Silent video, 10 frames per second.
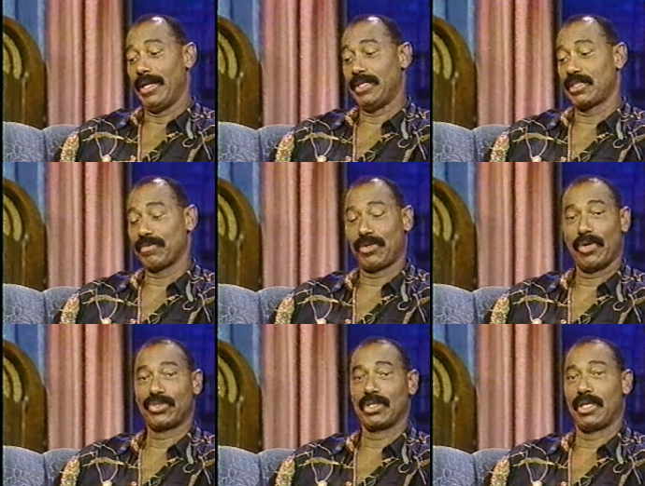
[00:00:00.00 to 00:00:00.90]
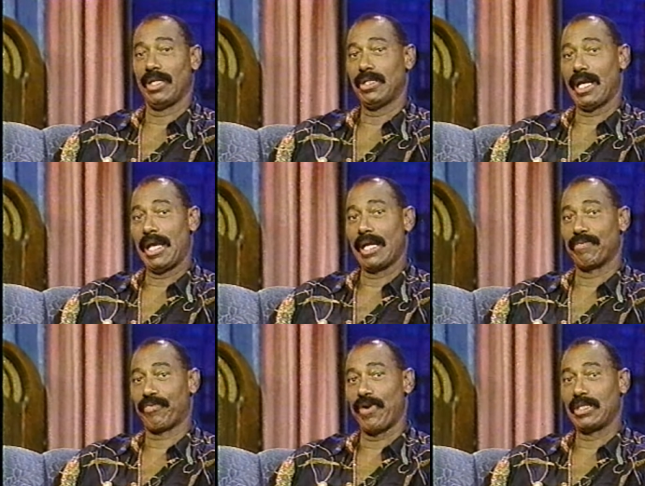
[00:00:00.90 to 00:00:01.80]
And he said, of course you can. And I had
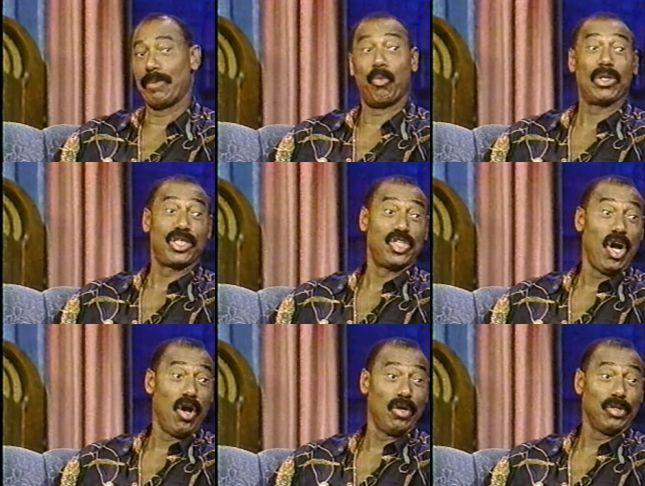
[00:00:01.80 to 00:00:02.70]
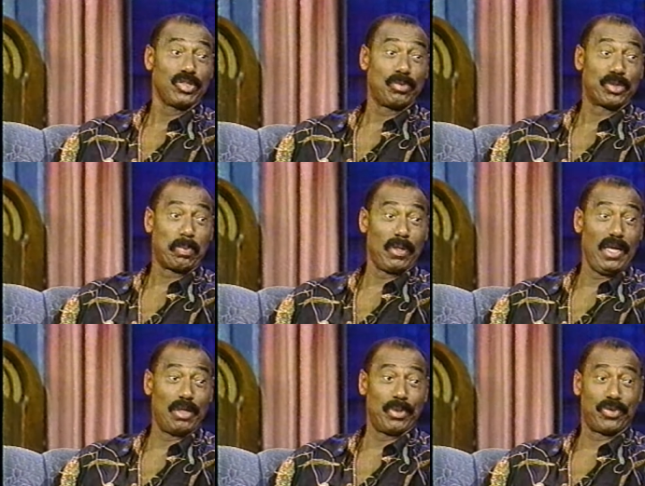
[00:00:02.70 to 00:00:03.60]
a friend named Willie Naulls who was
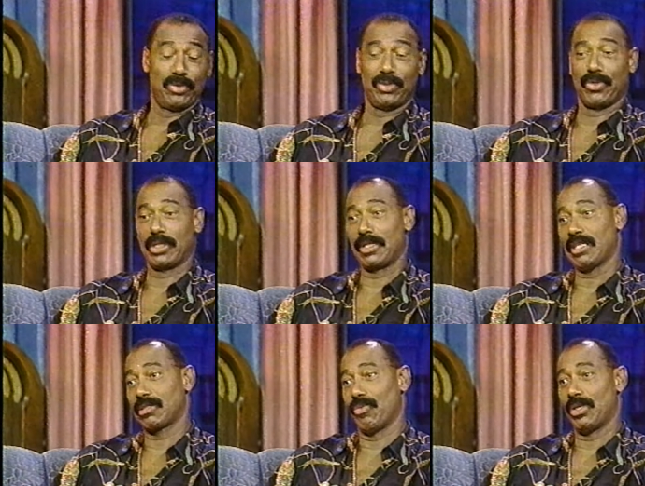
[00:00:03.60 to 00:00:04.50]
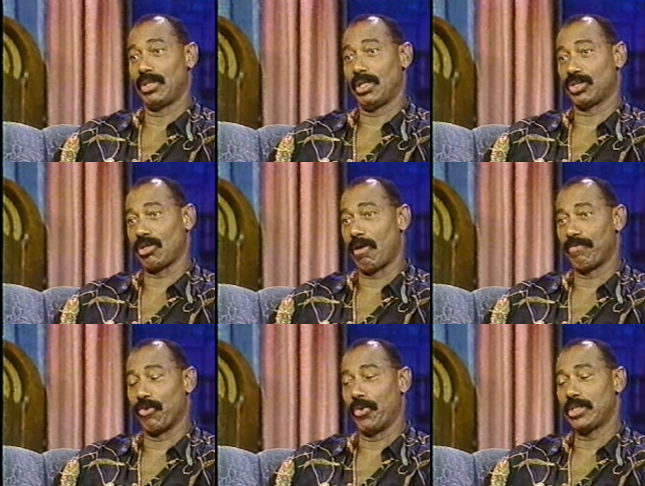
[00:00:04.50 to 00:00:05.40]
playing with mm -hmm. the mm-hmm. New York Knicks, the one of their star
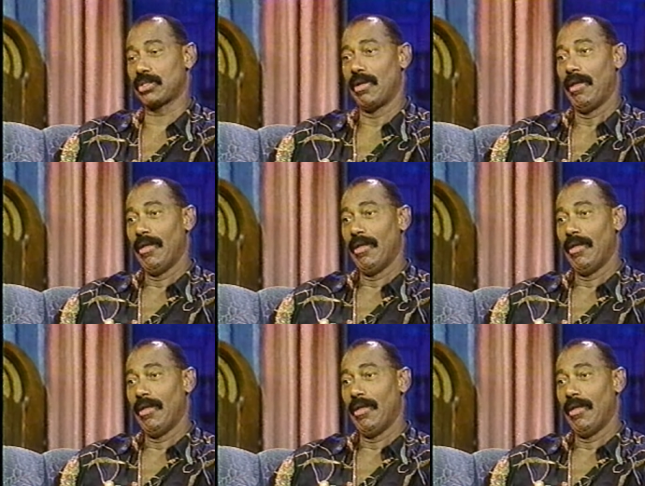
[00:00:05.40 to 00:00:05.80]
forwards.